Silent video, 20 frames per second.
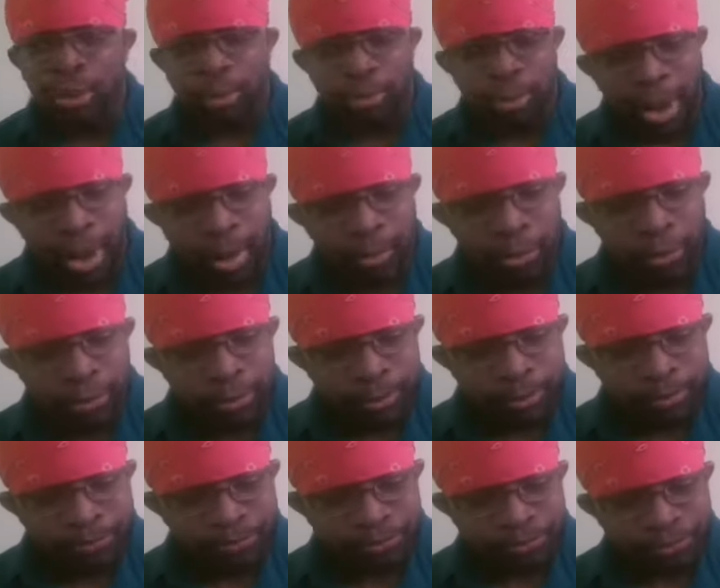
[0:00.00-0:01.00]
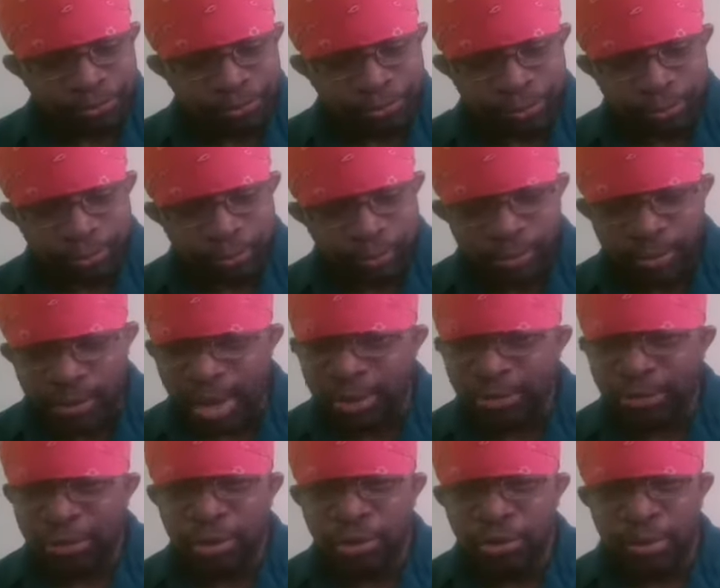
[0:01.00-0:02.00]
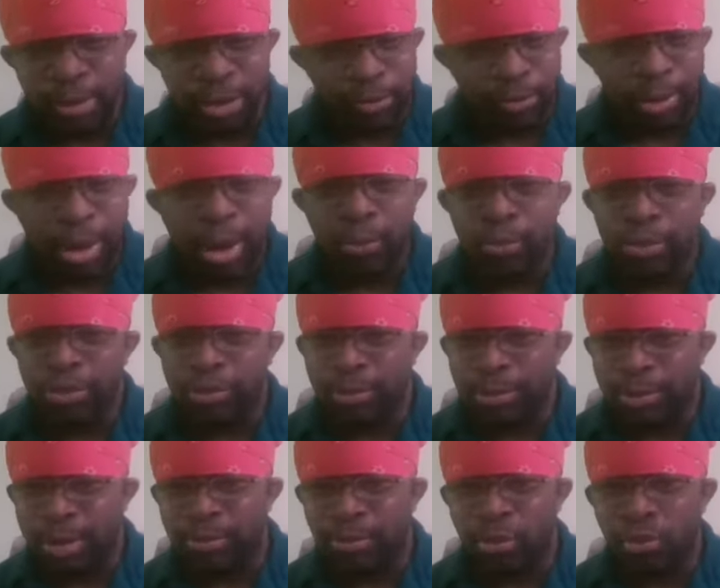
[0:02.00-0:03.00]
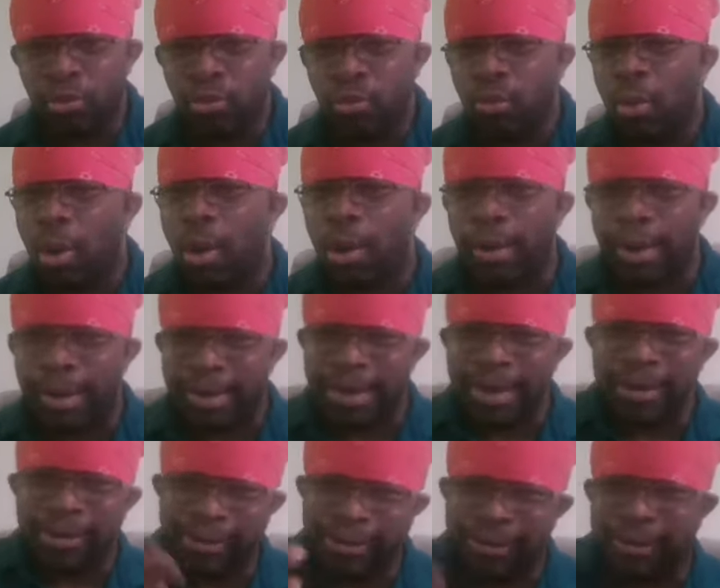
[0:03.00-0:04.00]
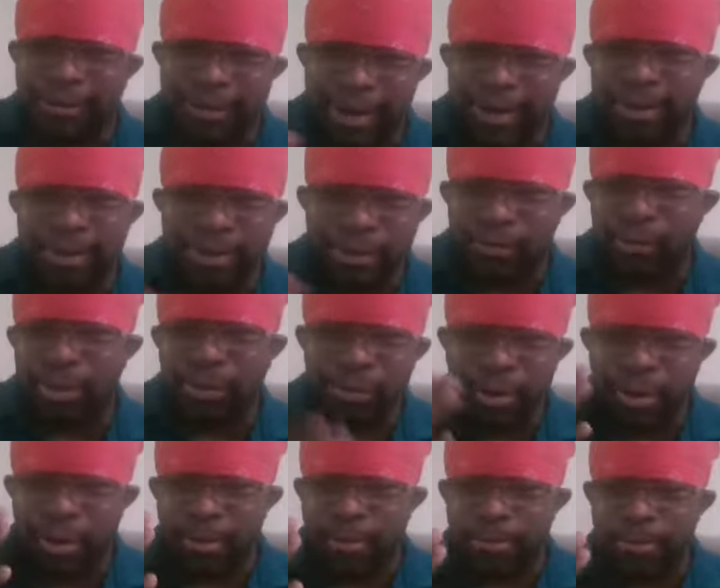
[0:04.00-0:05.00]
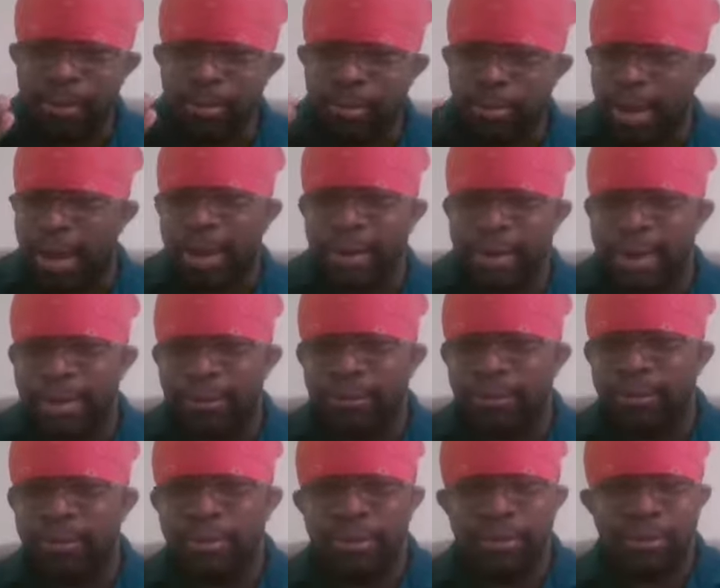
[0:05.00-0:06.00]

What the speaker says: problem with the people who are against this idea with Black Lives